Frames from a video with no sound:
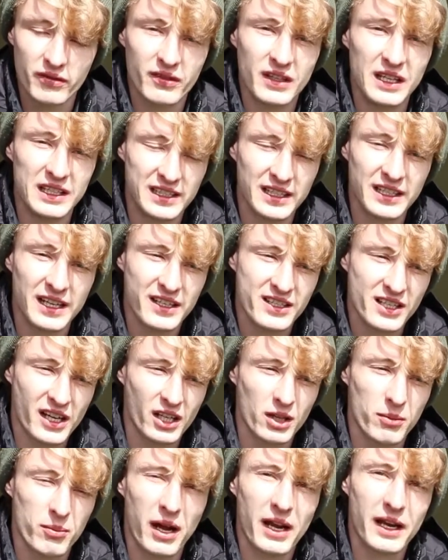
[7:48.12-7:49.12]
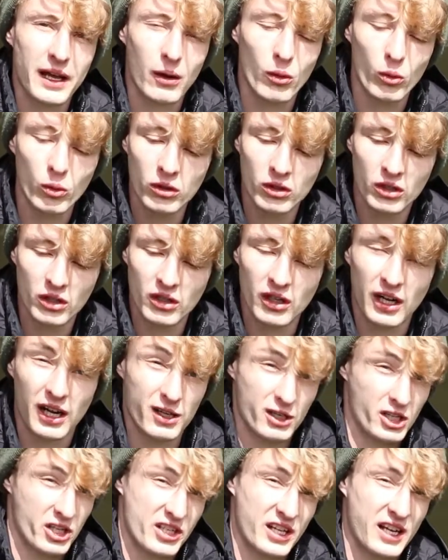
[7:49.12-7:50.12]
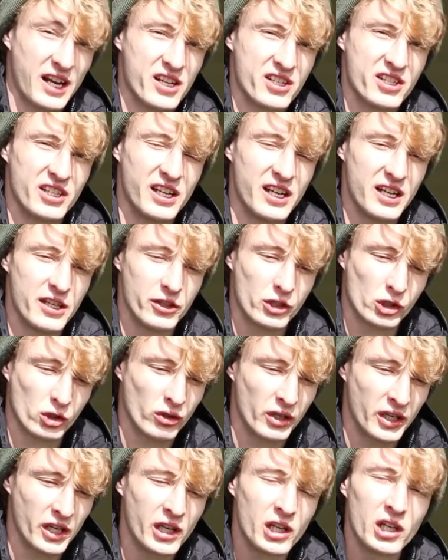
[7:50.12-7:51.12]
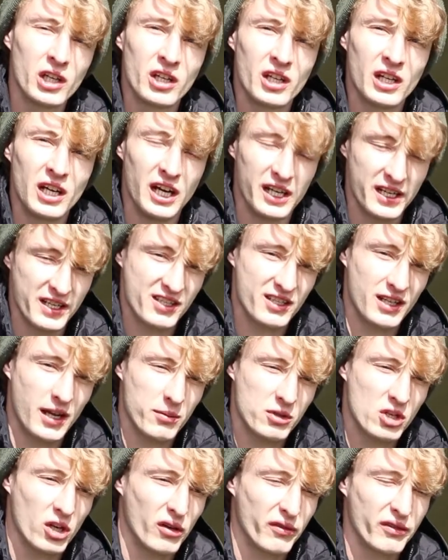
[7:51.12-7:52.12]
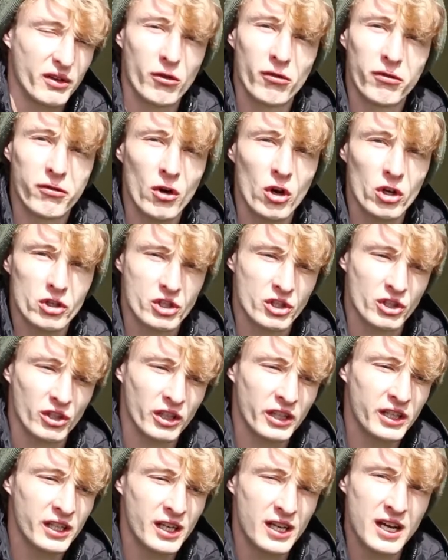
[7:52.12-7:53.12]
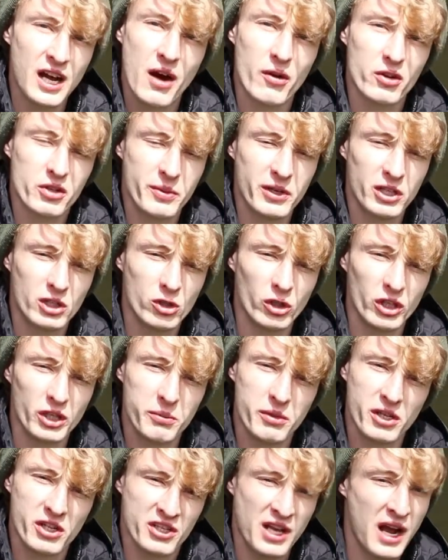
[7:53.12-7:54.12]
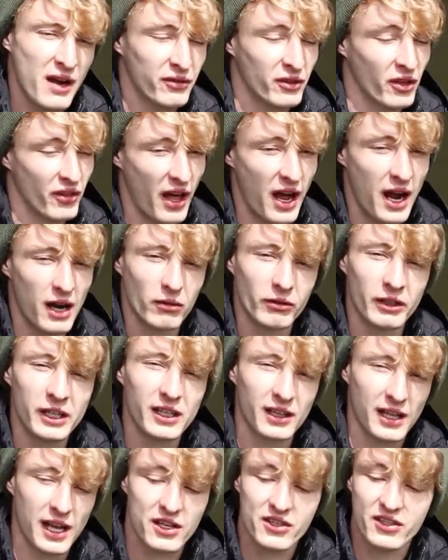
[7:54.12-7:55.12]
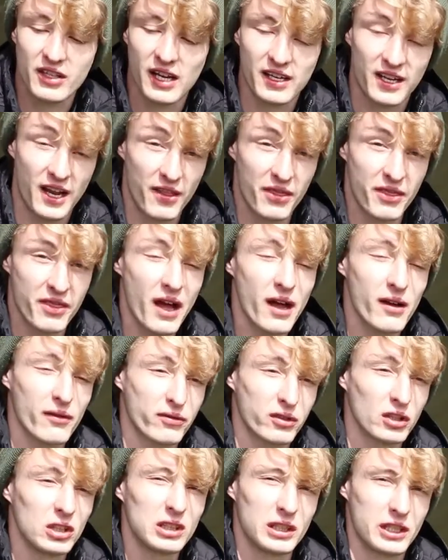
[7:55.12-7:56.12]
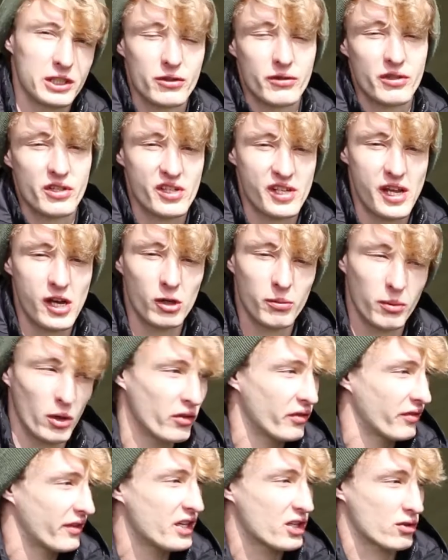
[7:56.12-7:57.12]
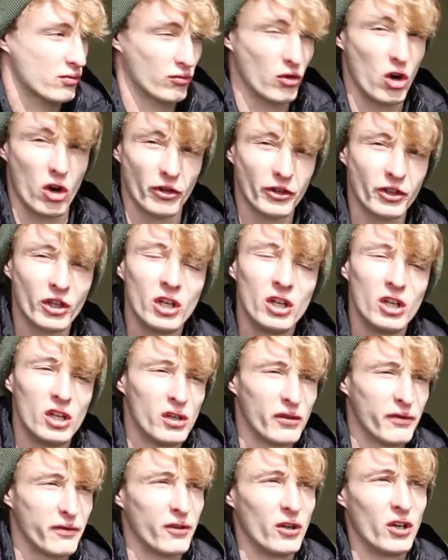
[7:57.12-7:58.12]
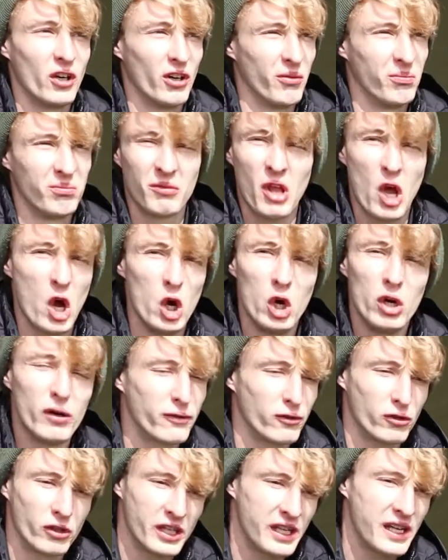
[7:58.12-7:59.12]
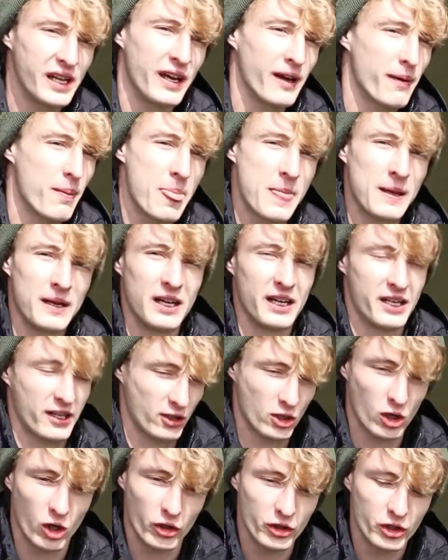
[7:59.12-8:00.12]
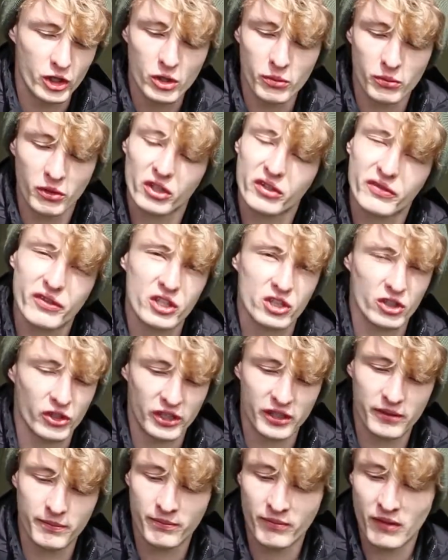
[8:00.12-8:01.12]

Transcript: it didn't exactly pan out because I casted it in the tree and it snapped off. Now unfortunately I was a bit gutted because after that I realised that I'd had that float ledgering set up on this rod for over a year and I caught numerous fish on it,